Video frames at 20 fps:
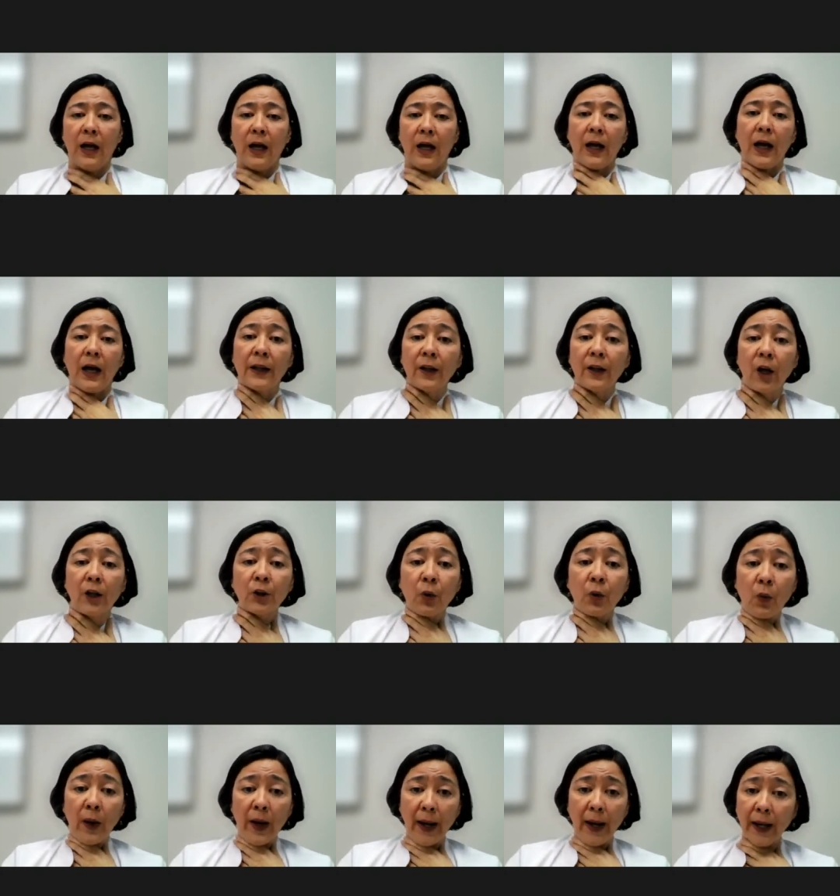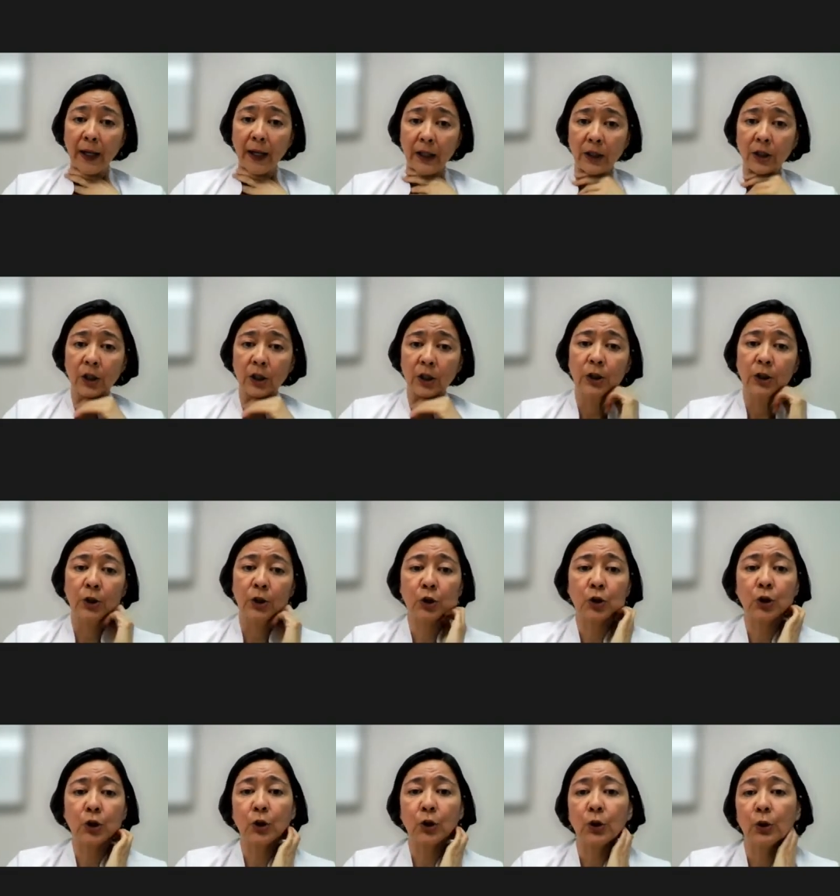Another way
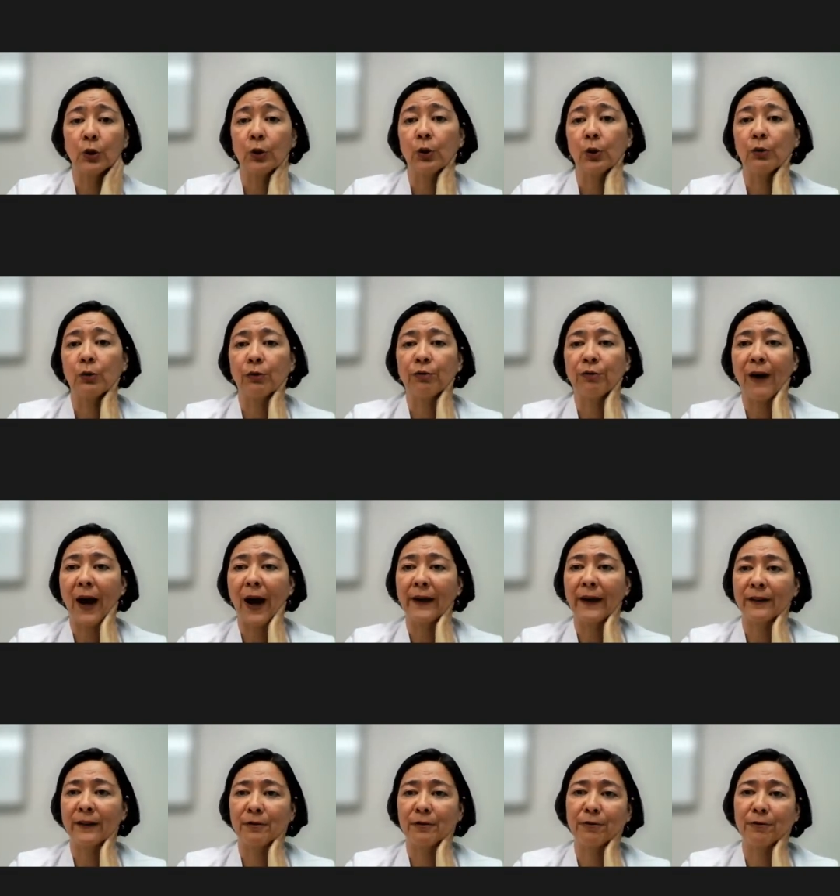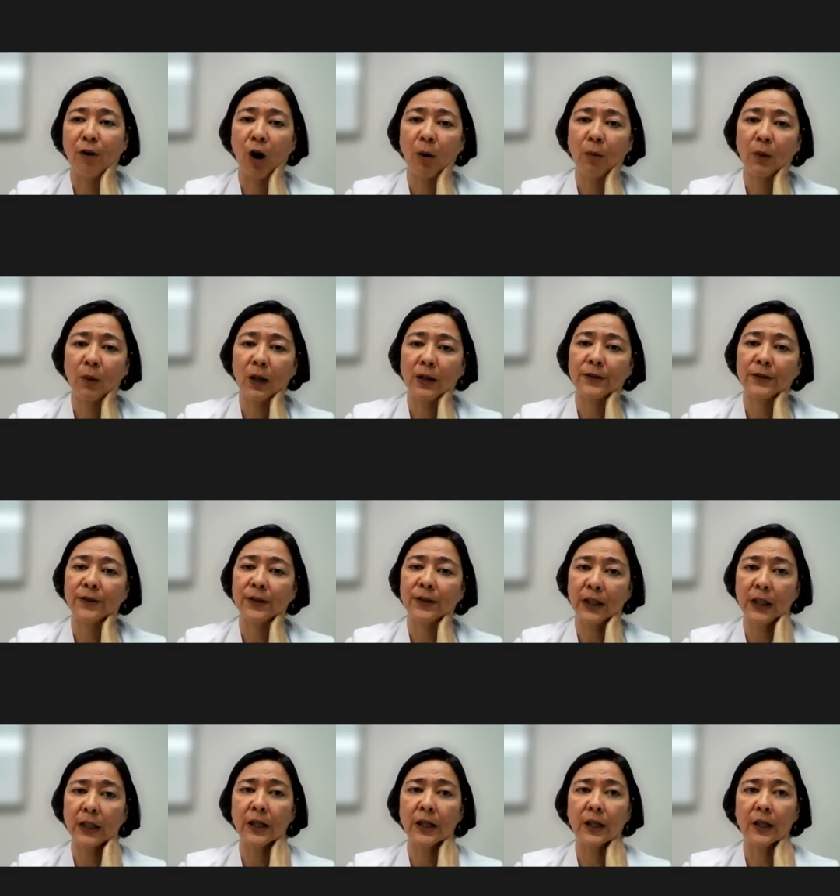to find the formulas
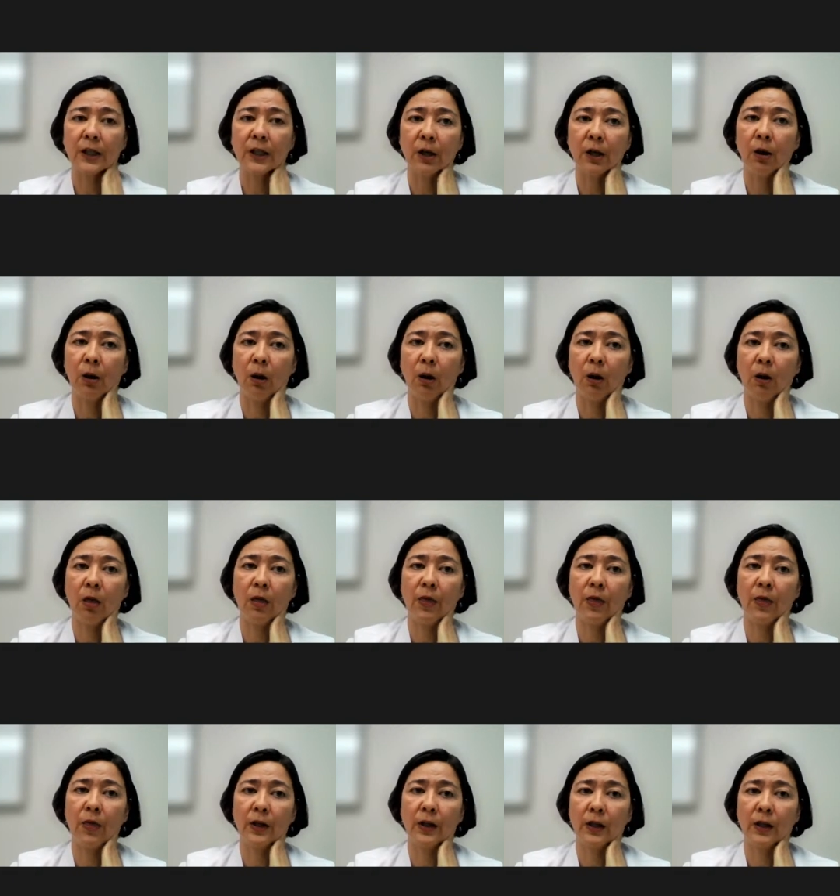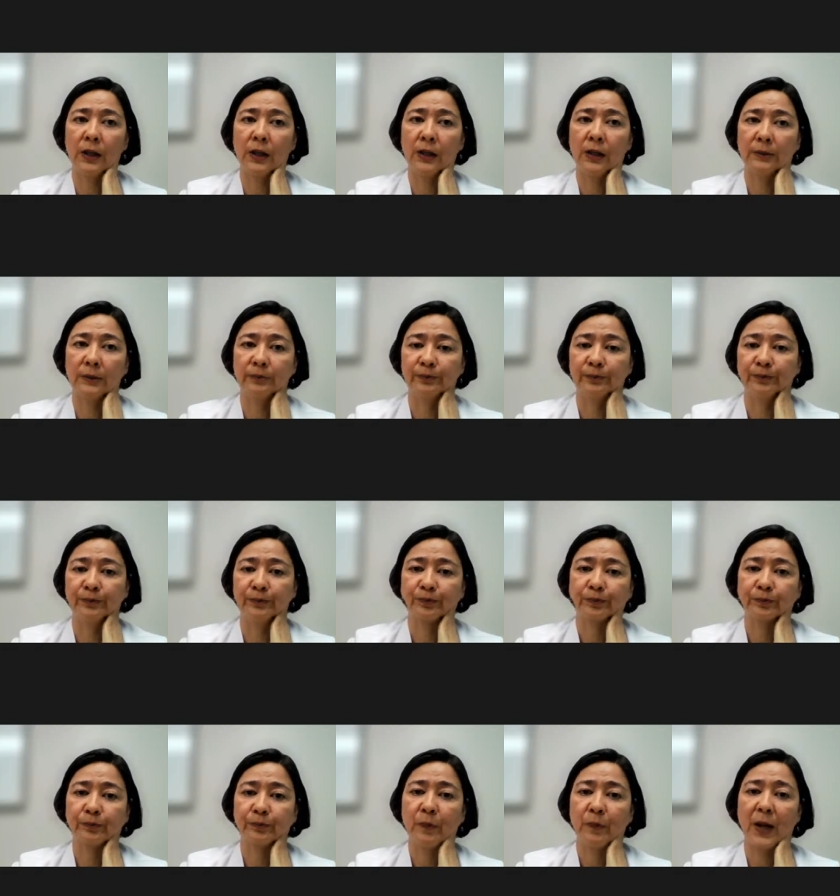here on the
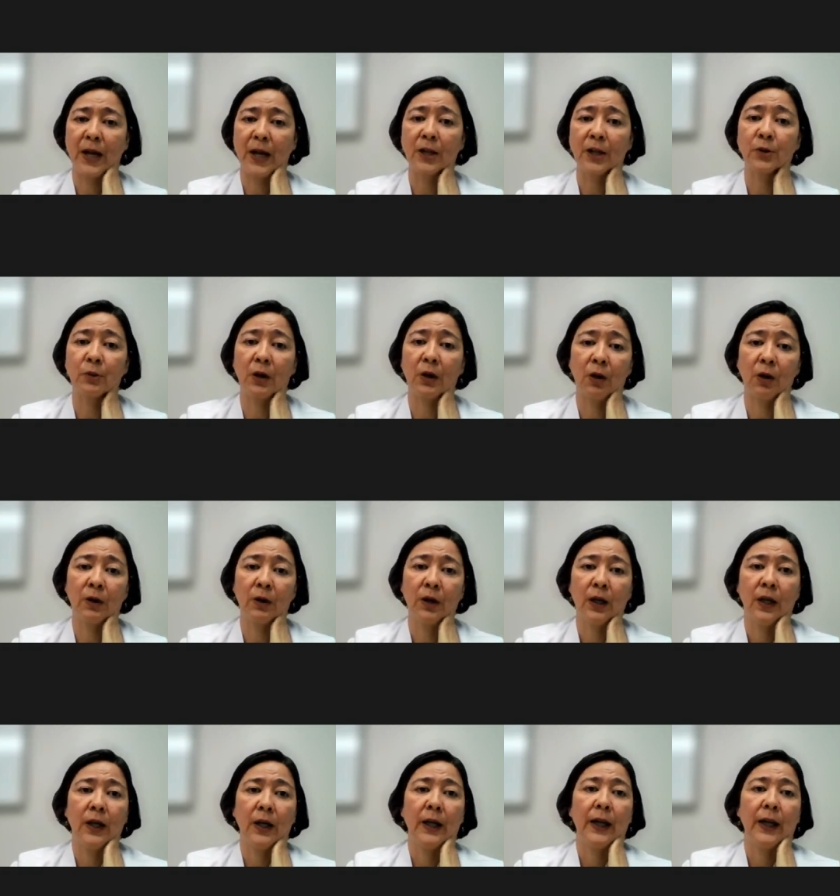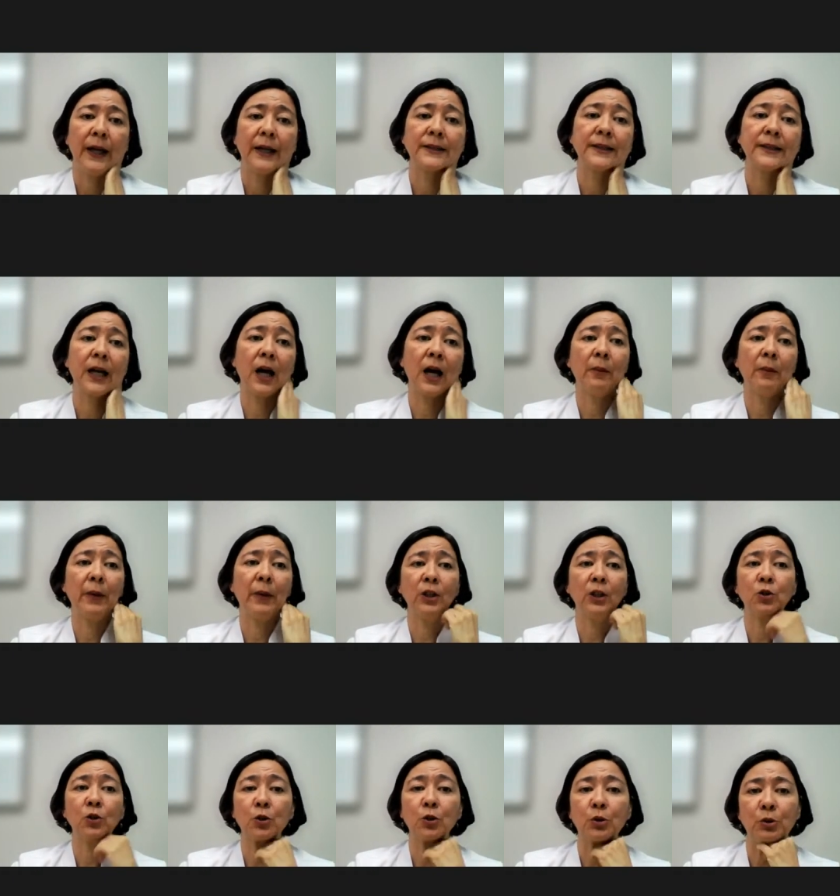manual is coming
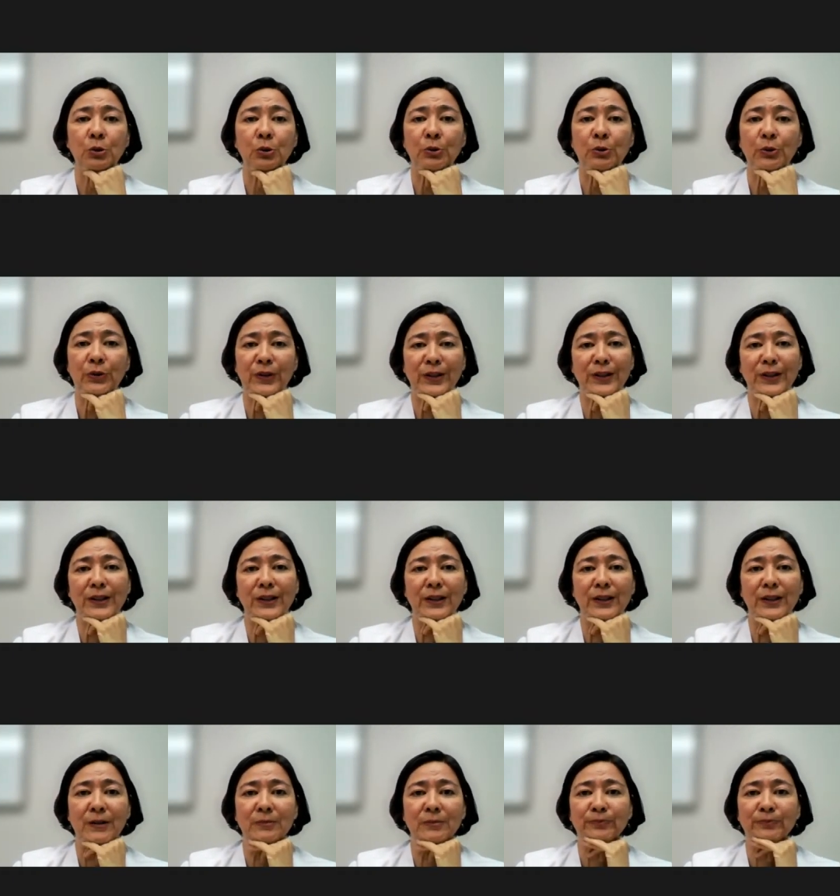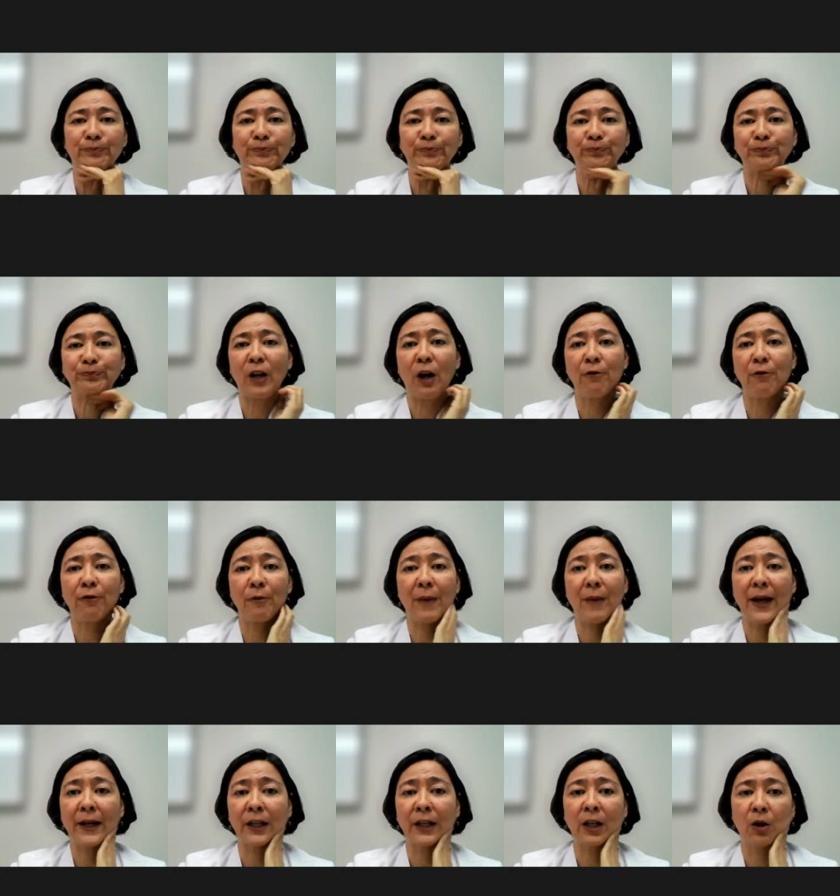to the
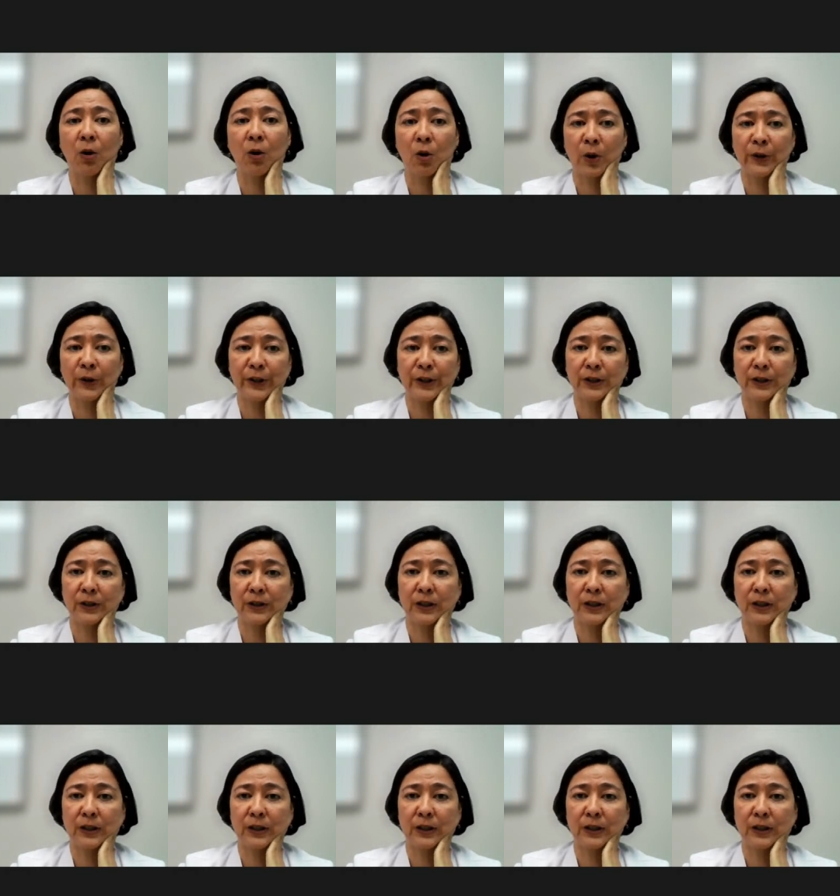alphabetic order.